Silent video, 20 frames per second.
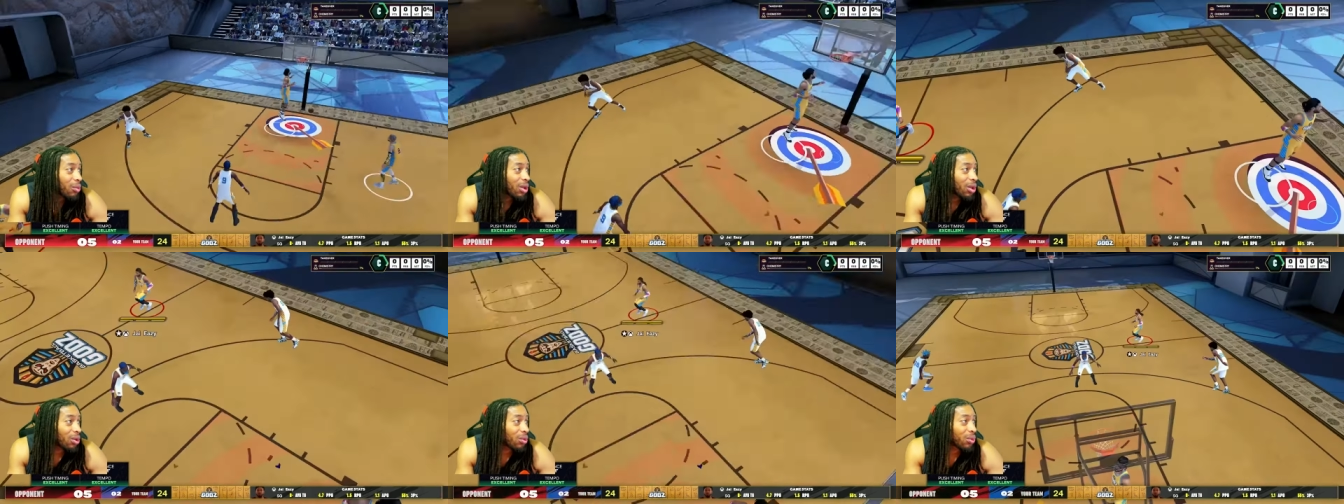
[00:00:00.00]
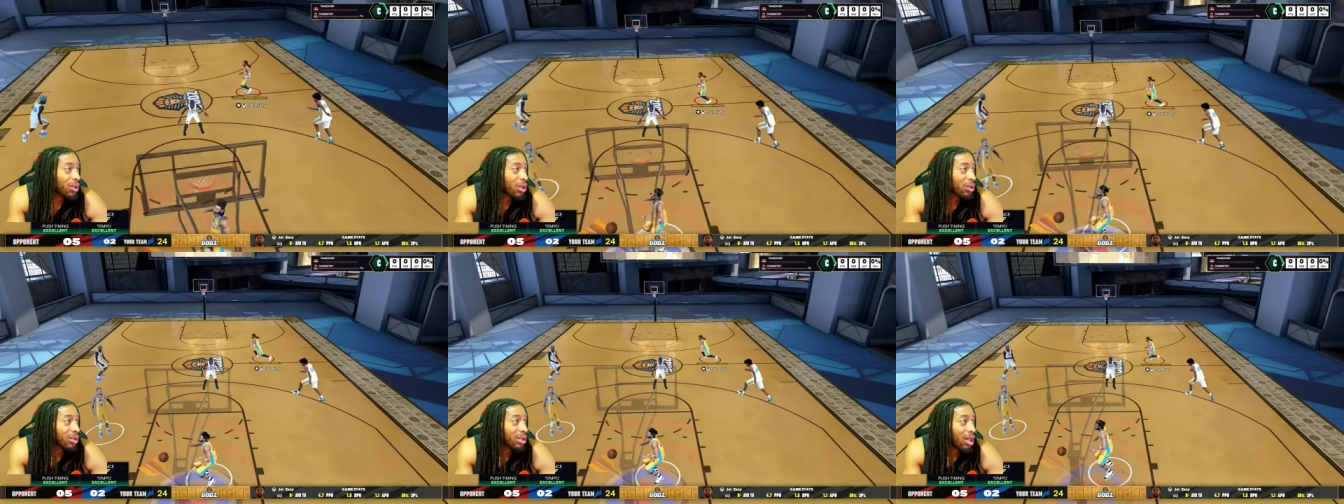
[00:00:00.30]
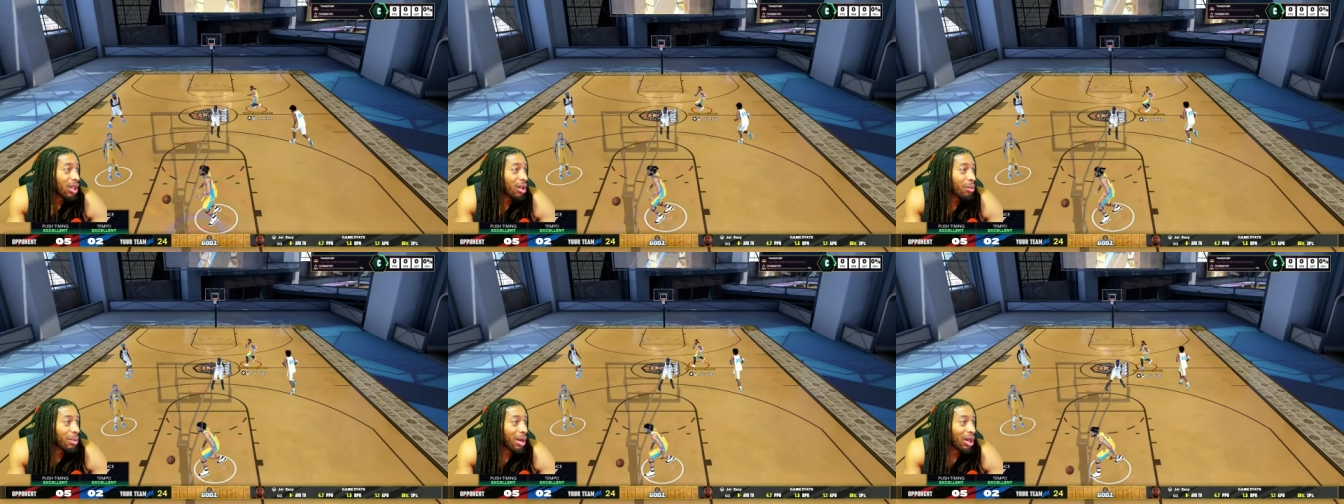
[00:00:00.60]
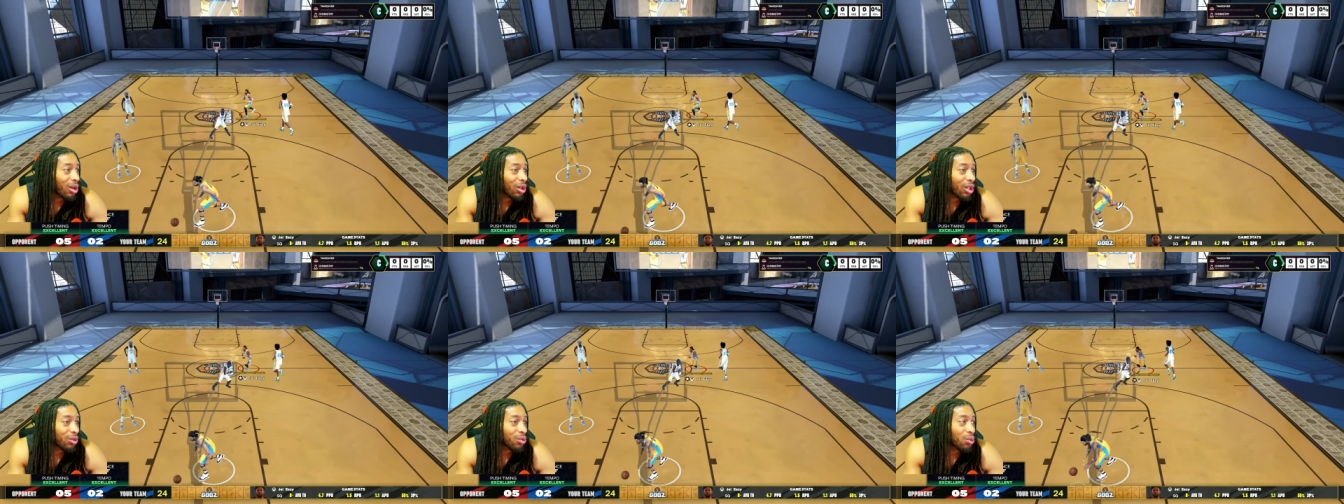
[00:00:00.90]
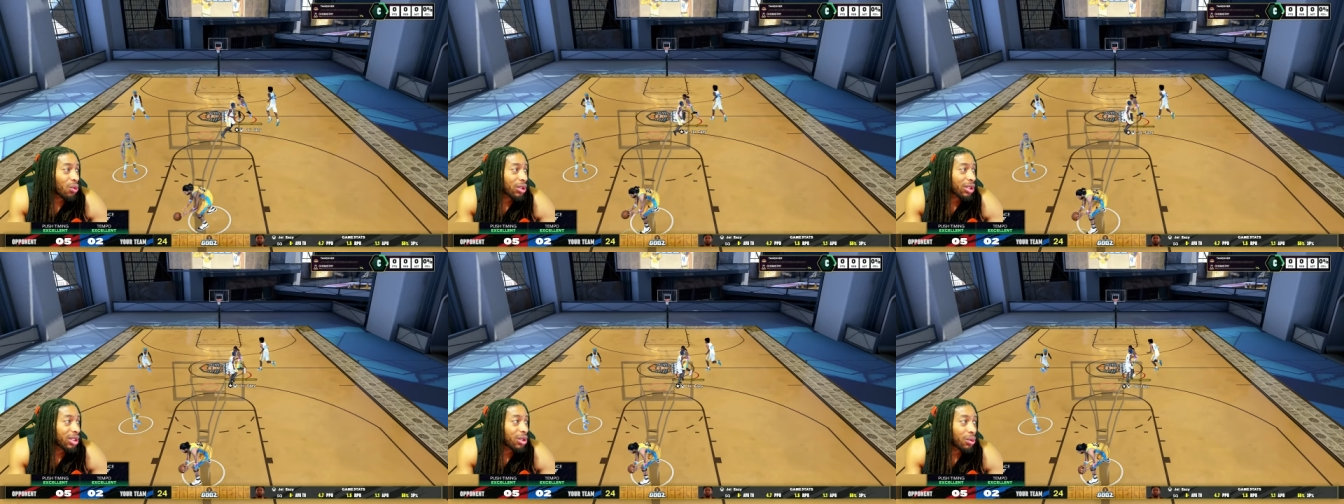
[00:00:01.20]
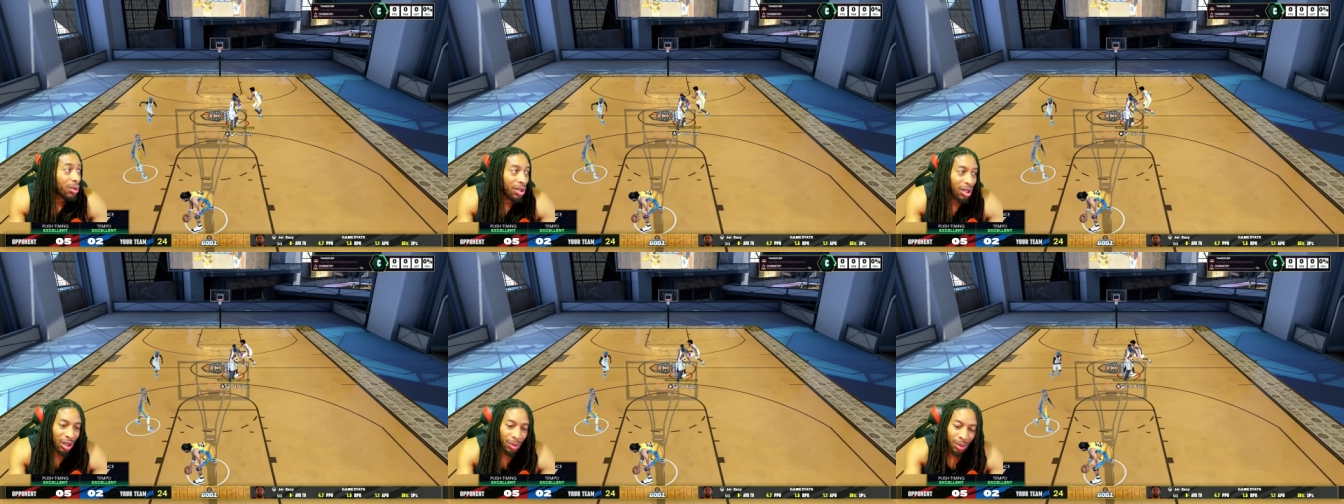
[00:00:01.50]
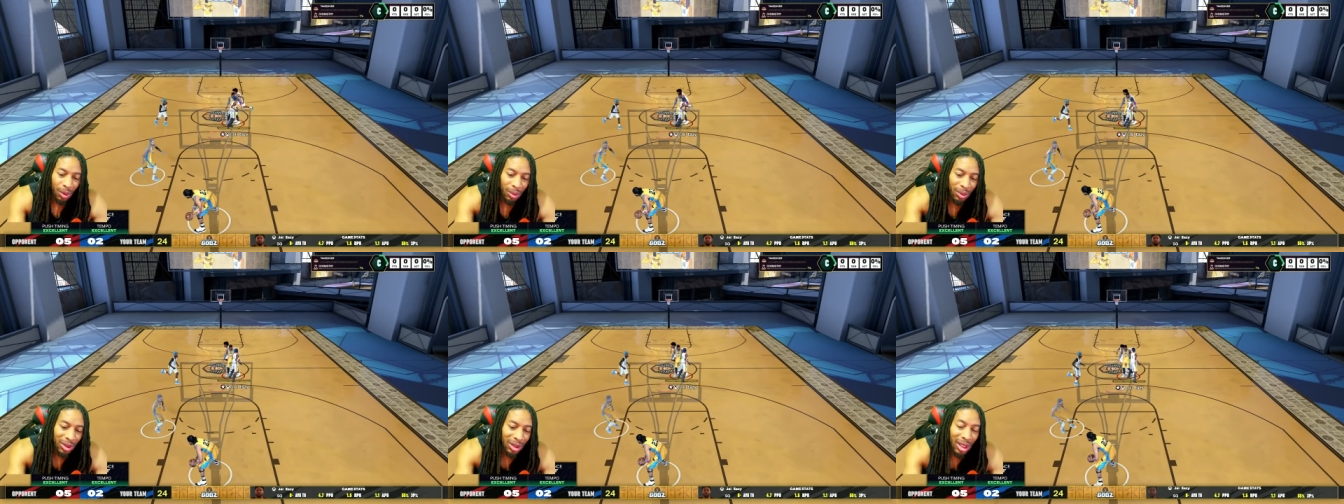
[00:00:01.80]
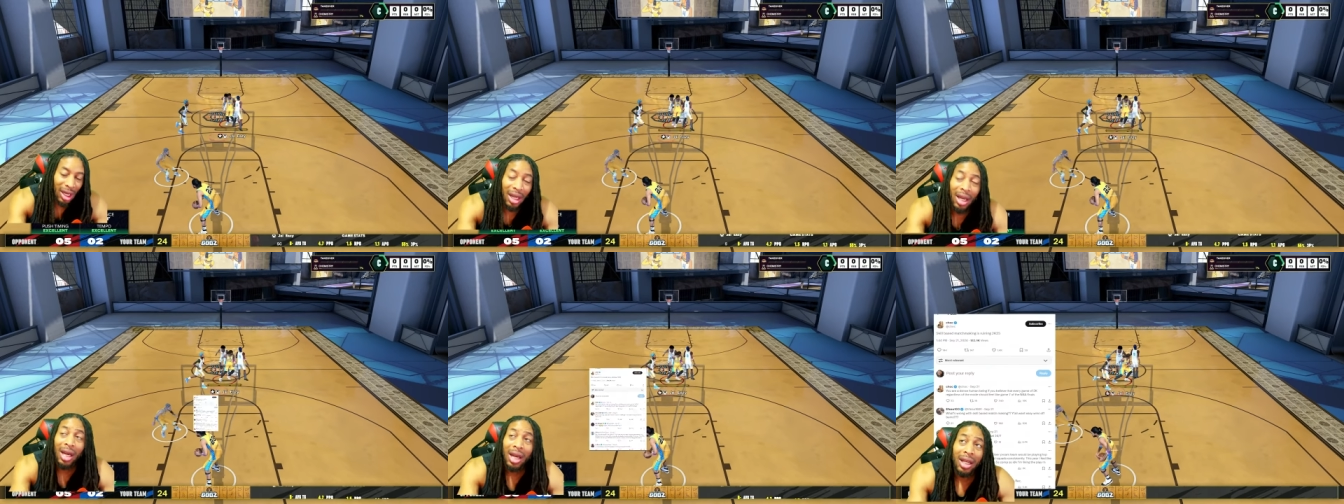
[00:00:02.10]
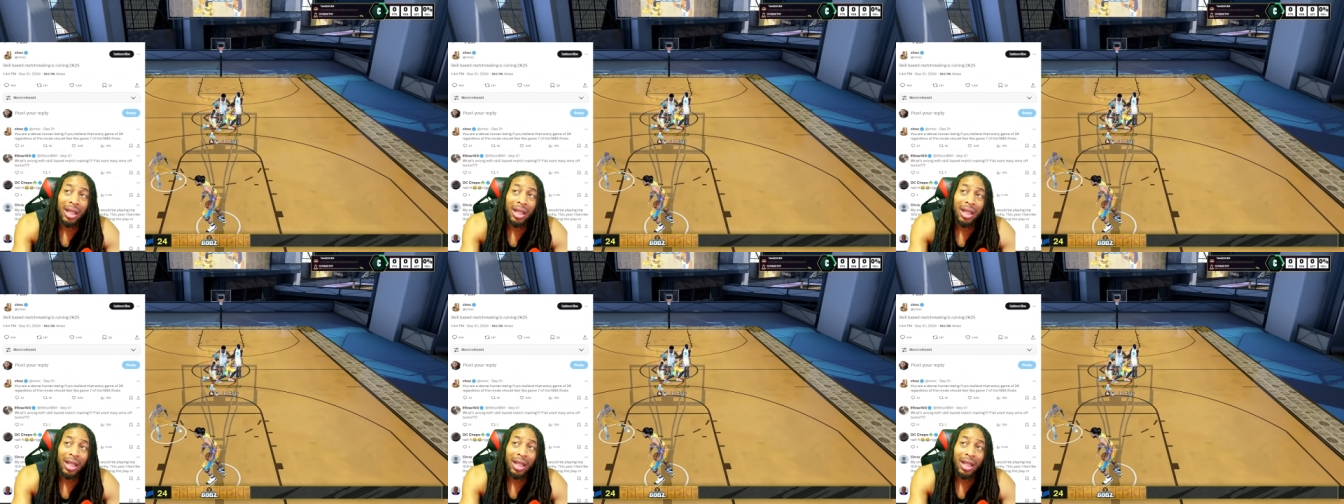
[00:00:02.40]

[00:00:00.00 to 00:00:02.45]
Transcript: we're gonna we're gonna talk about it because we want to see what other people say.